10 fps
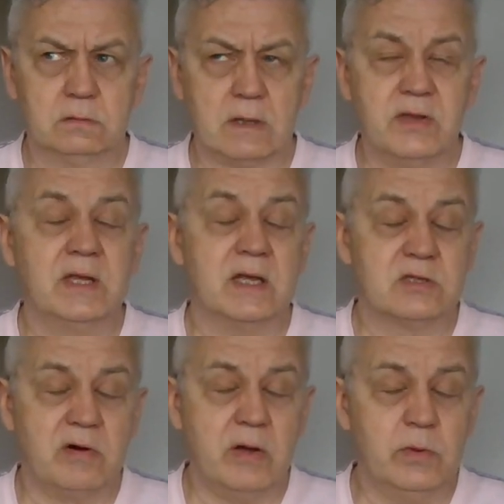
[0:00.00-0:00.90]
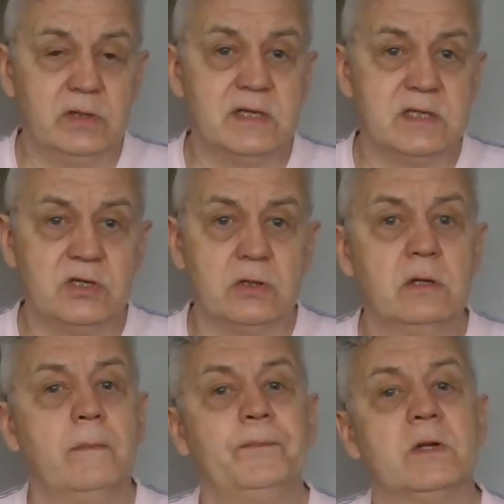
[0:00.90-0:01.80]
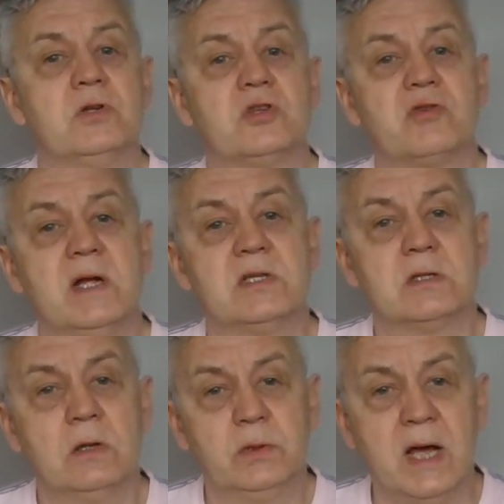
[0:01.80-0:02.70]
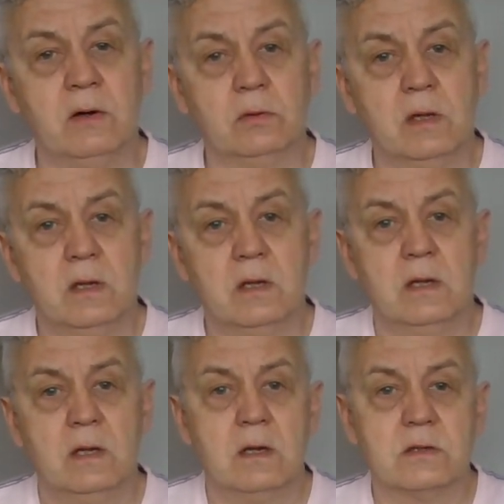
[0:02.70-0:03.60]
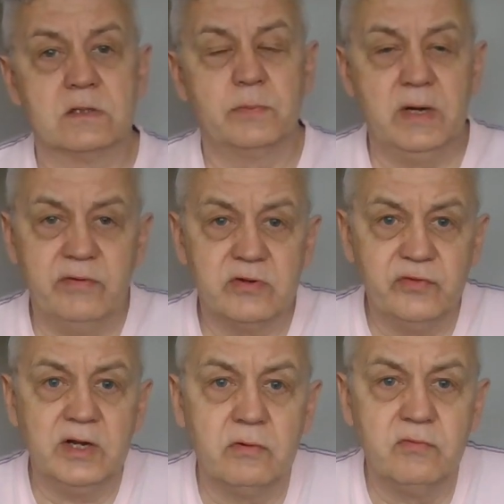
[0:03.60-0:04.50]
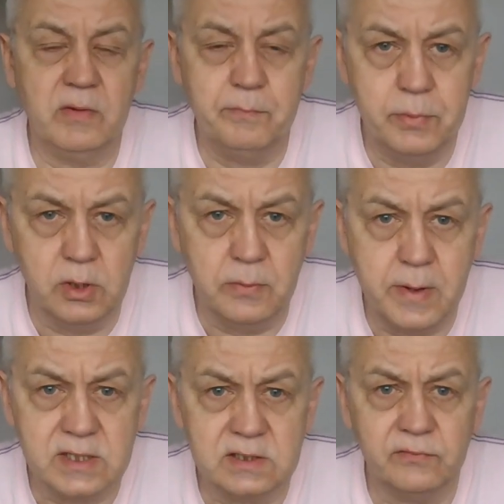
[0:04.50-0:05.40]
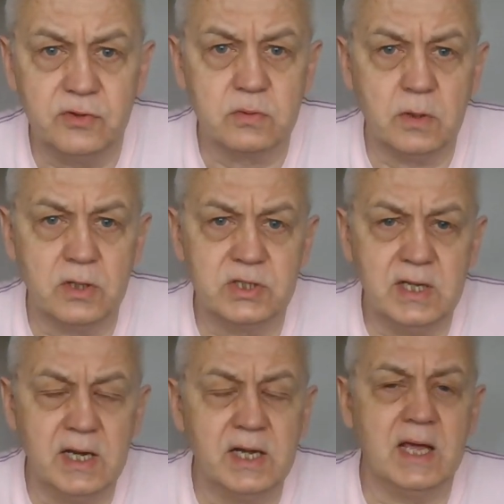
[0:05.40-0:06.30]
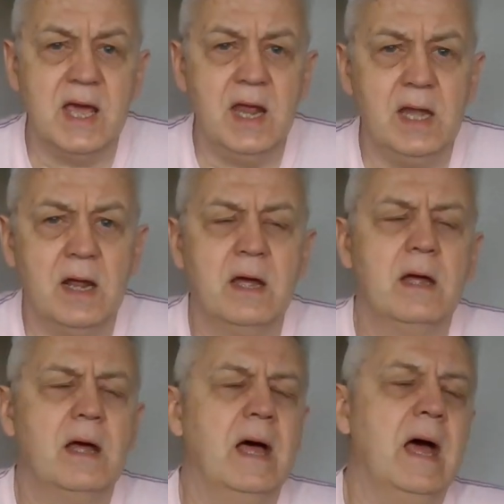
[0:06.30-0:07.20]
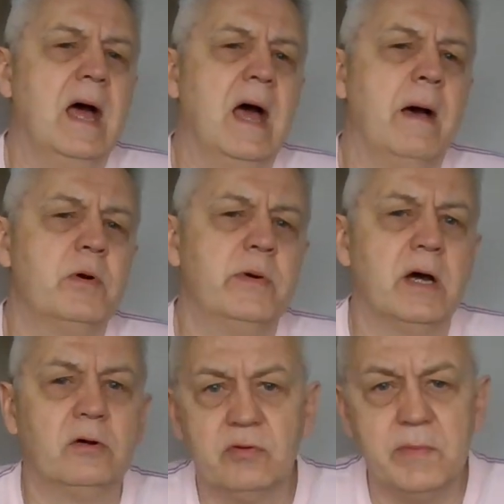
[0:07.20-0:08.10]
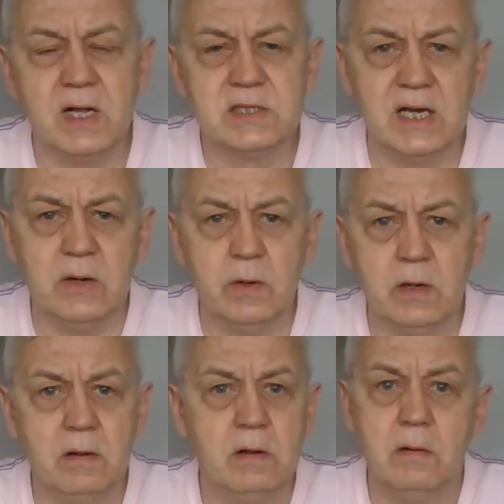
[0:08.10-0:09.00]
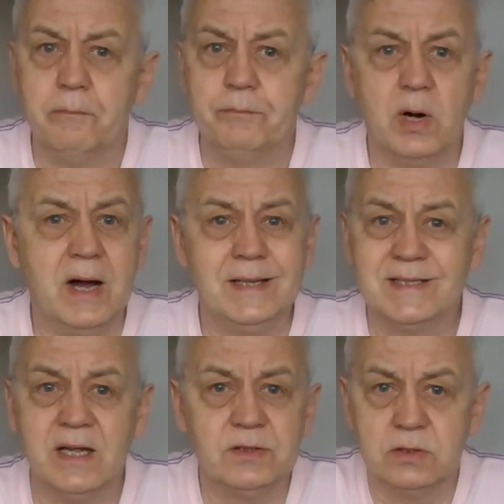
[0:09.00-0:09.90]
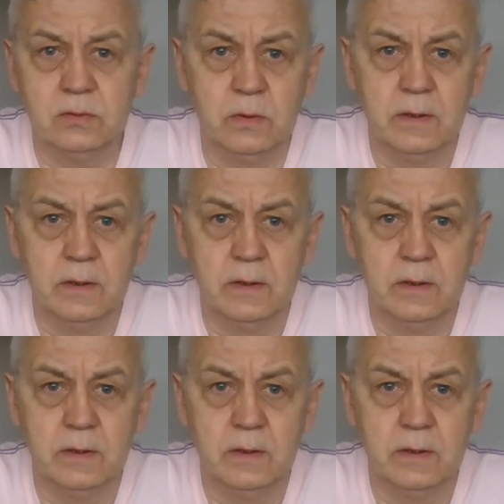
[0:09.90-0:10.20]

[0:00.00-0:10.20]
I think that's the right word, decision to try to slow down. Because the previous video, Budapest, I've just watched it, and again, I'm going at 100 miles an hour. But I tend to.